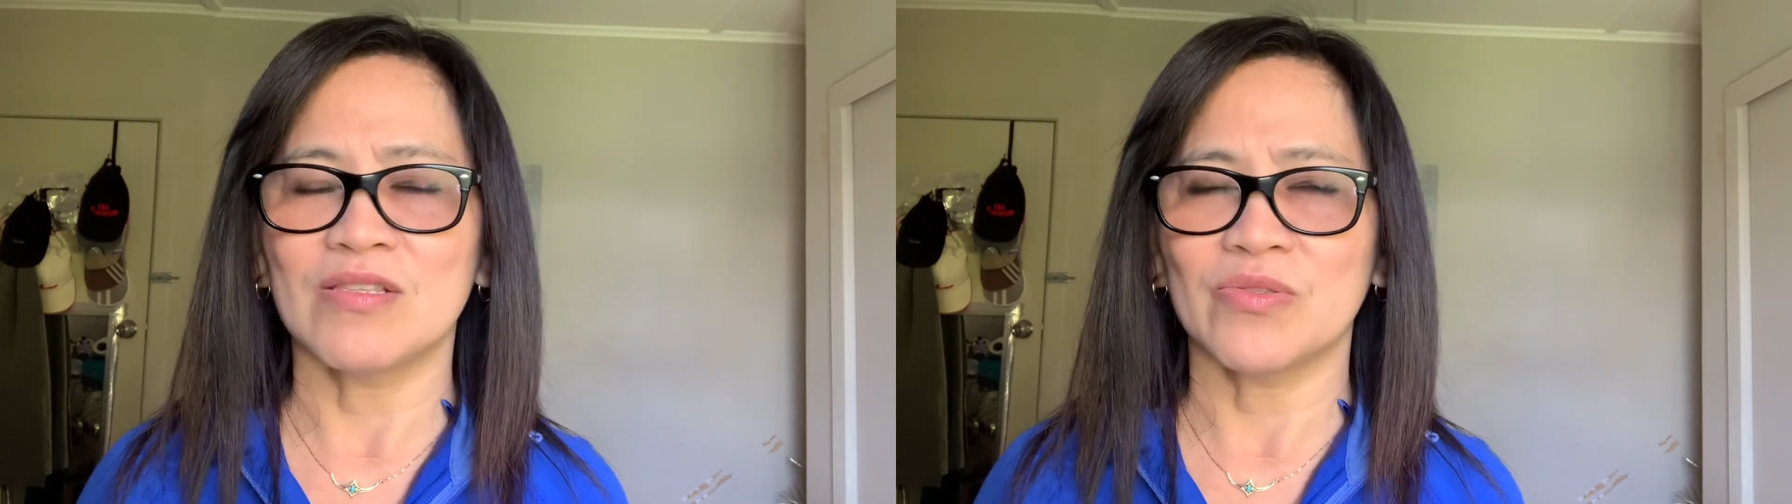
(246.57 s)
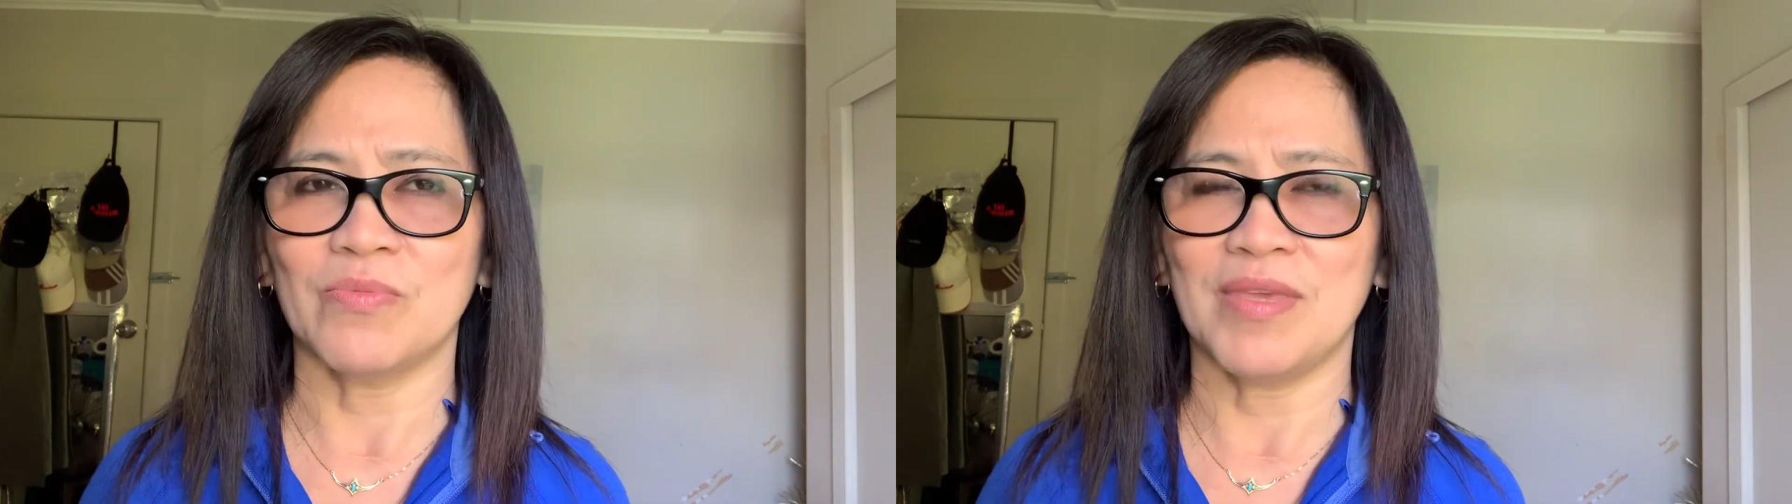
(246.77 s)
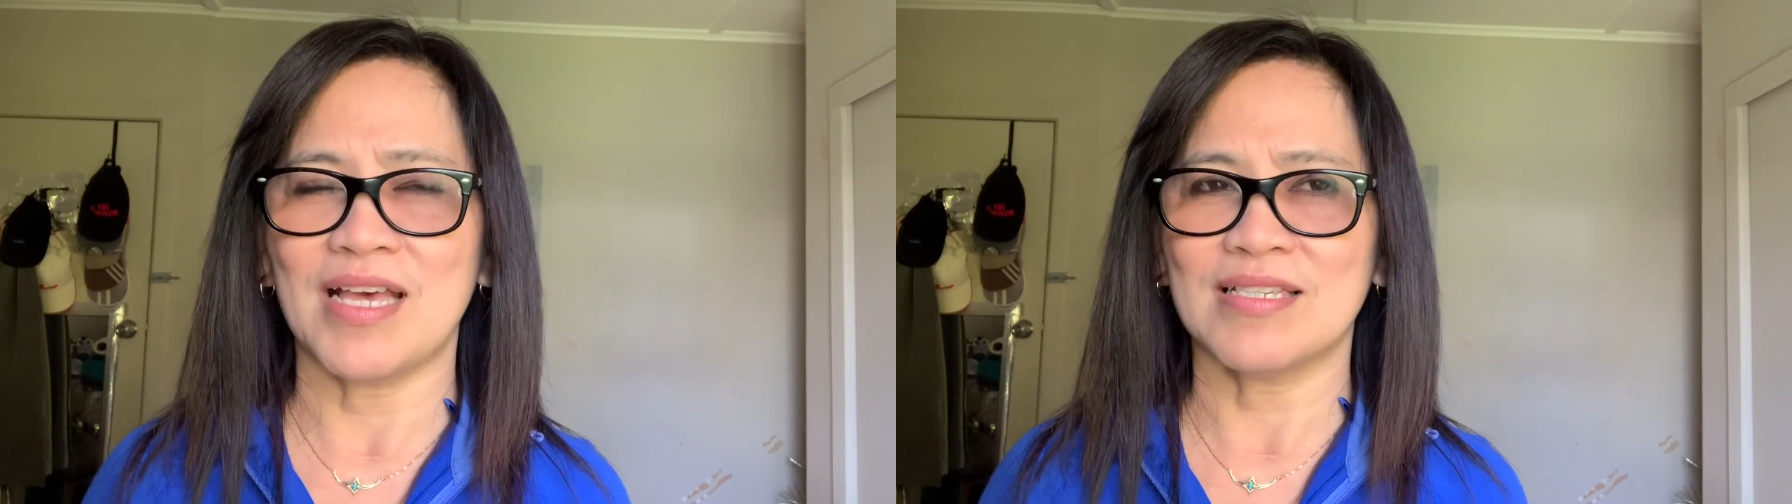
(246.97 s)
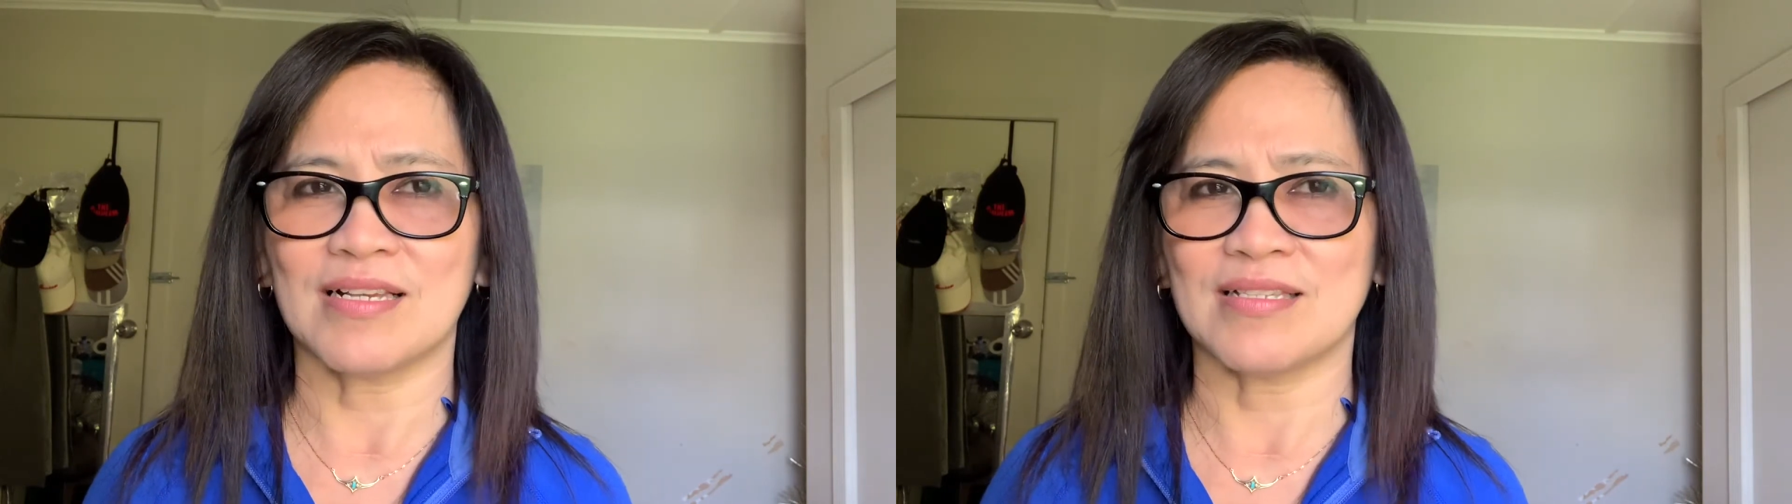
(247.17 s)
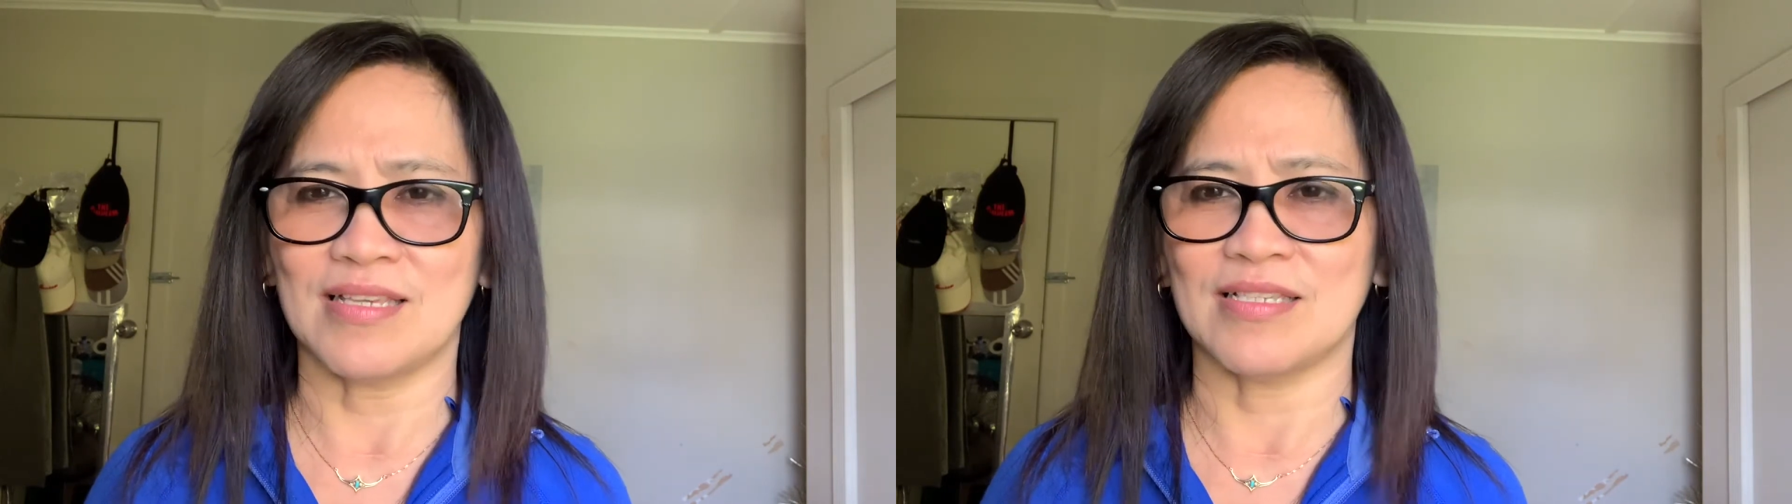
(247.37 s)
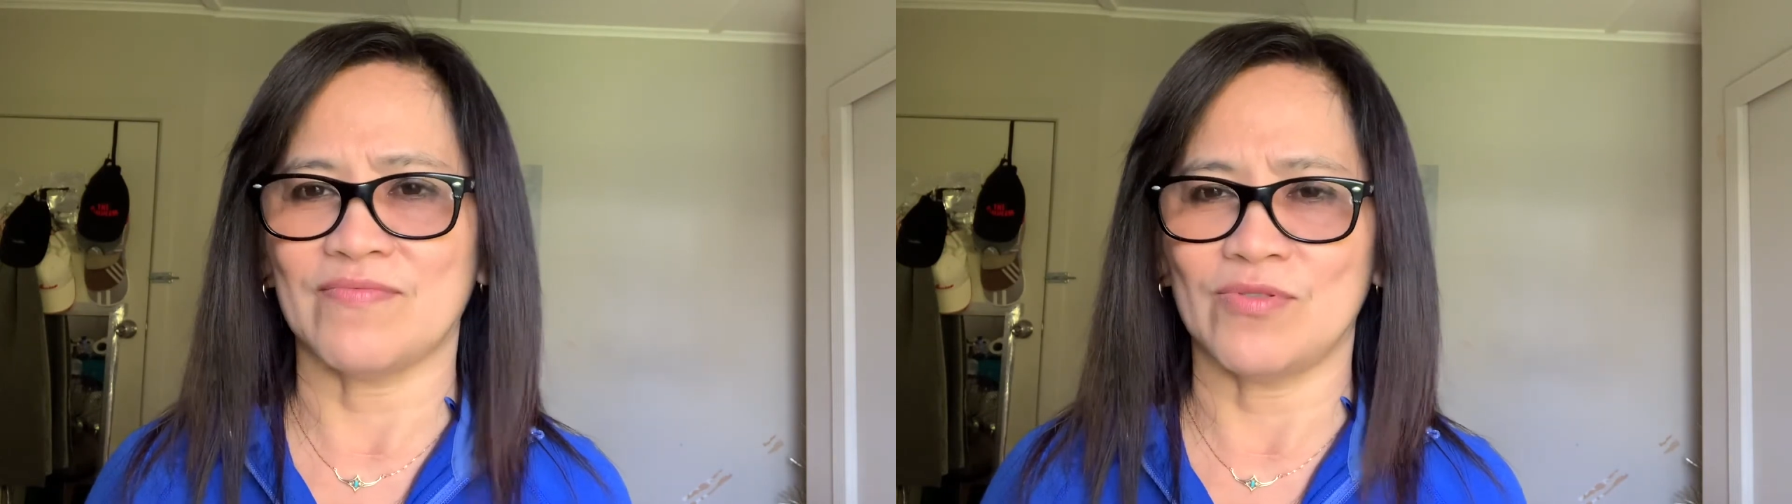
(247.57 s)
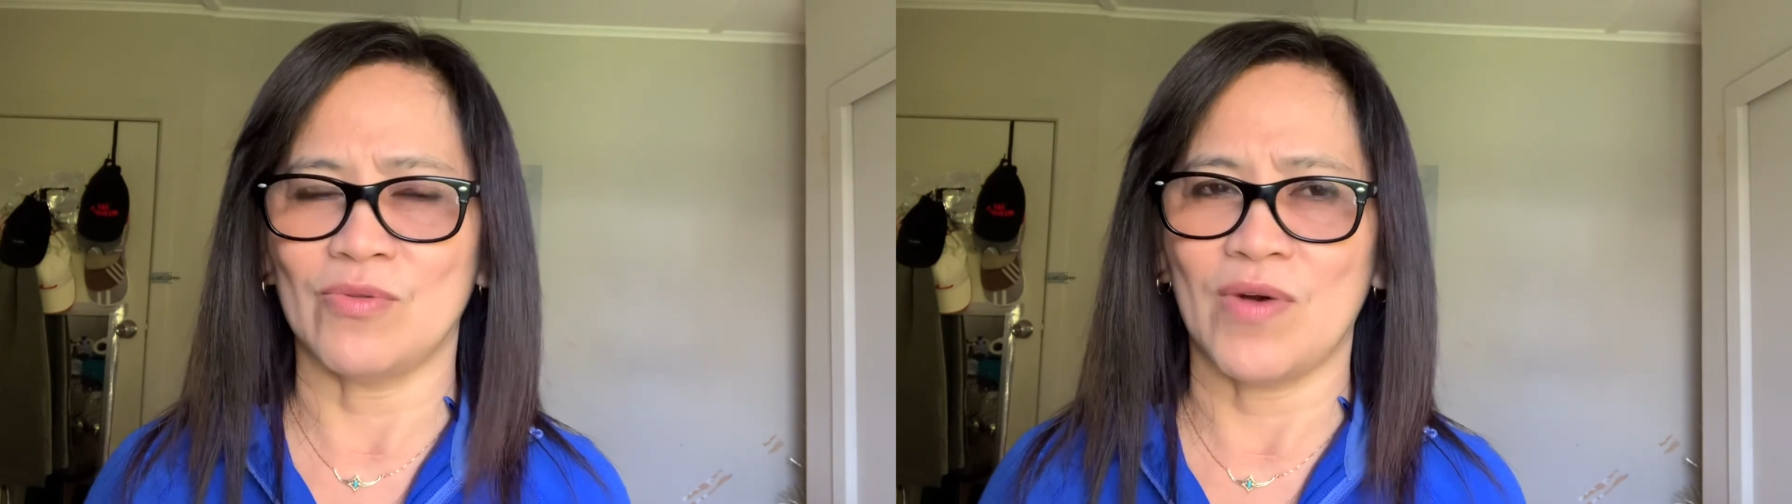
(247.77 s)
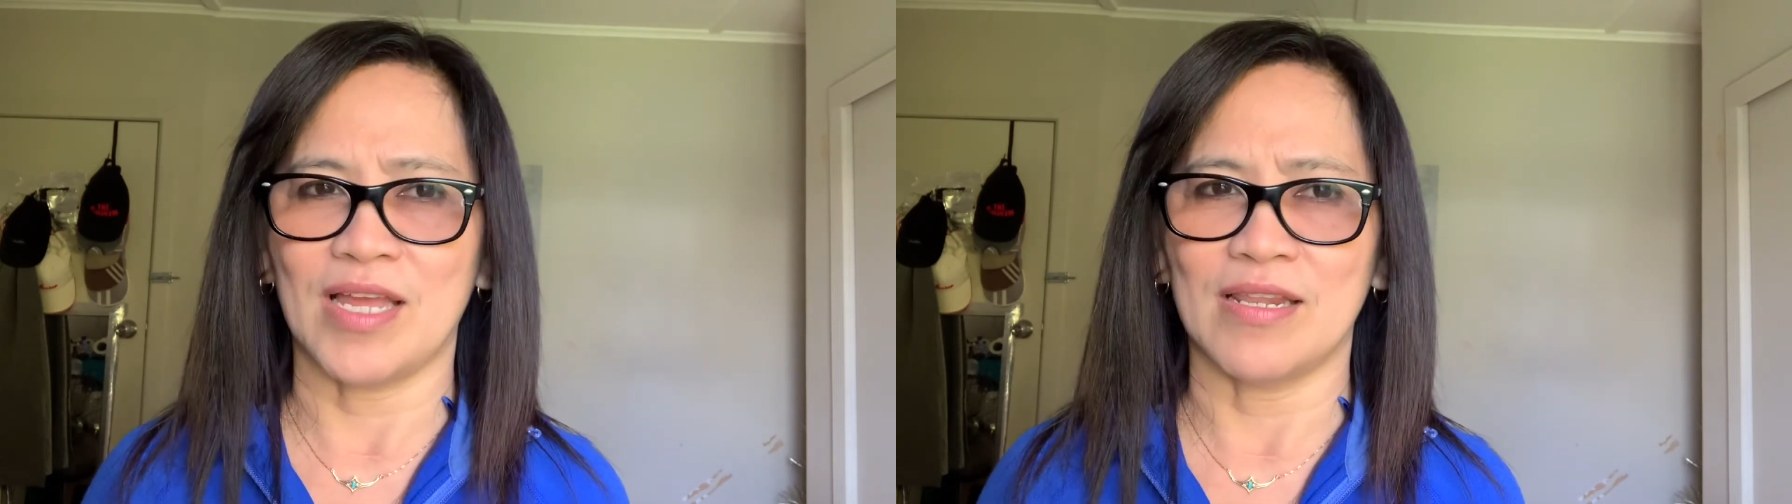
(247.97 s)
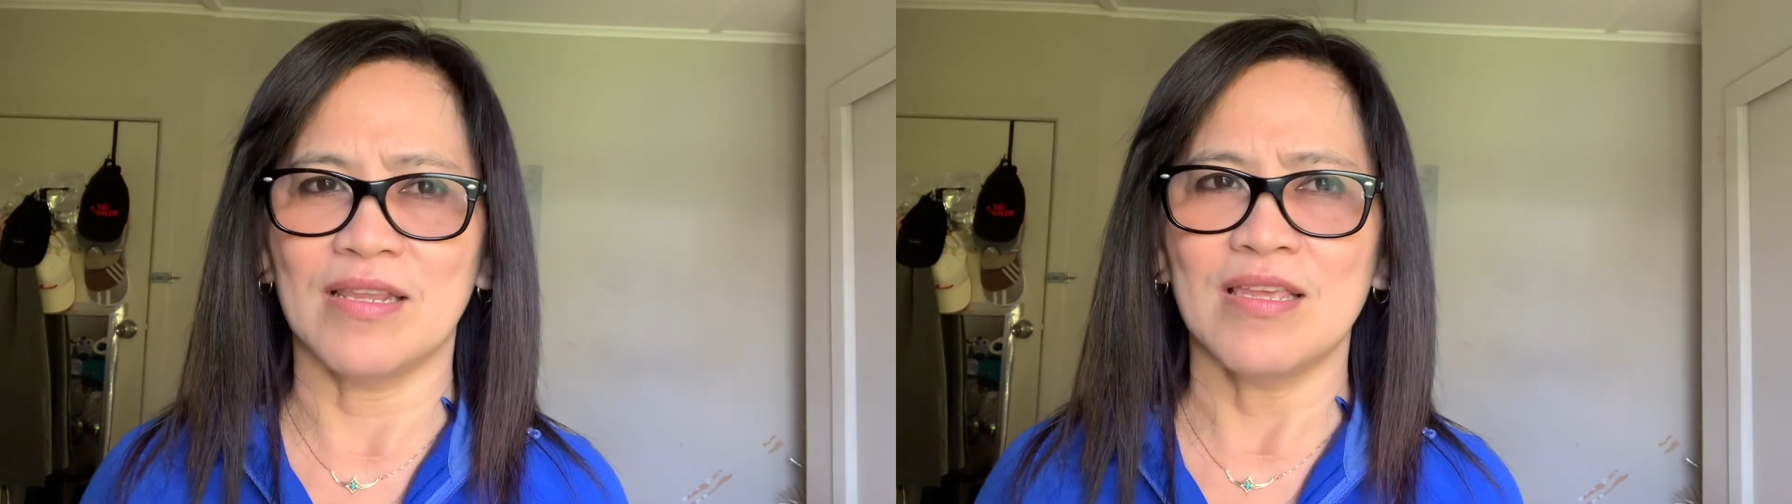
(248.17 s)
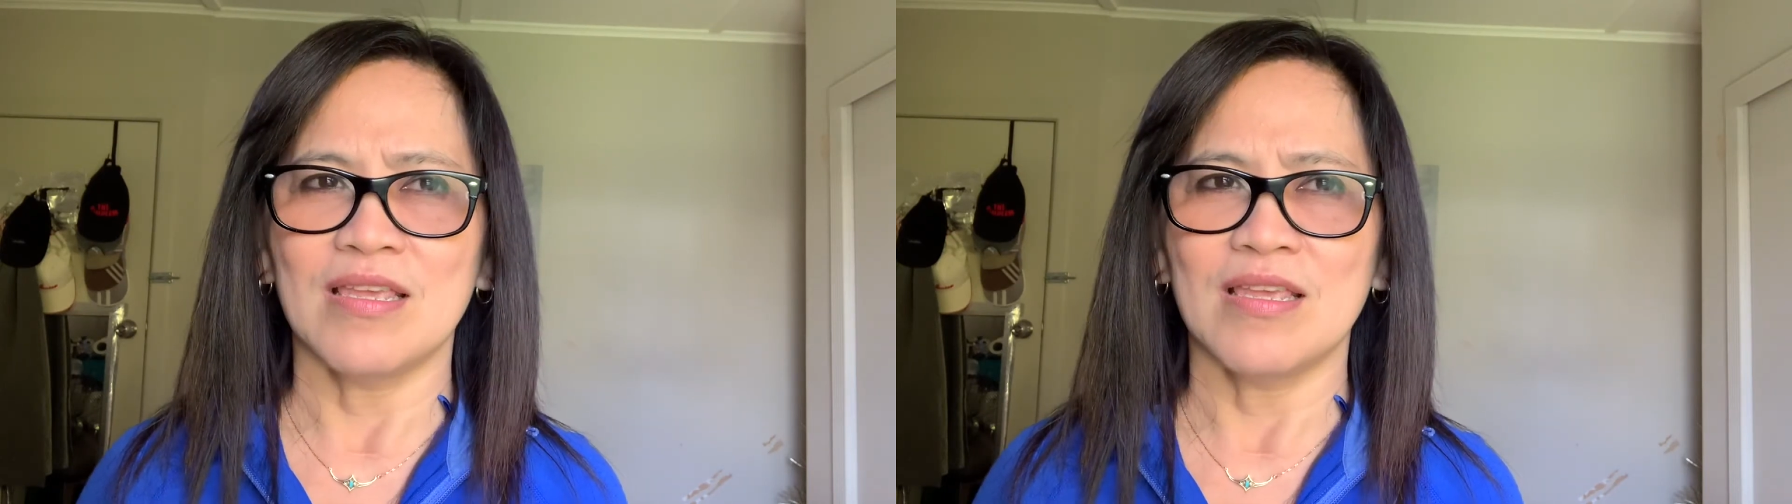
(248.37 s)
to be a successful one.